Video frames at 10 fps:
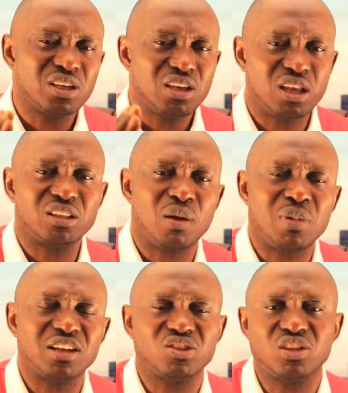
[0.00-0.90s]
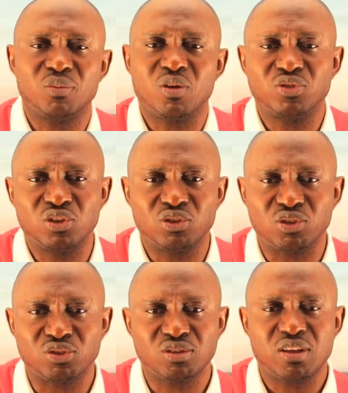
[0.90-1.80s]
in the mighty name of
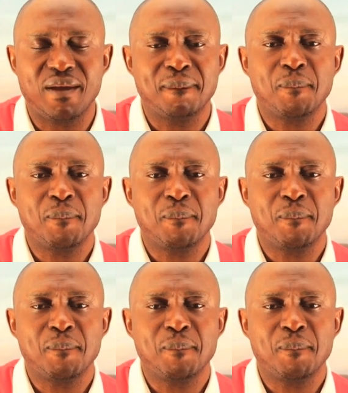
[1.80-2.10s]
Jesus.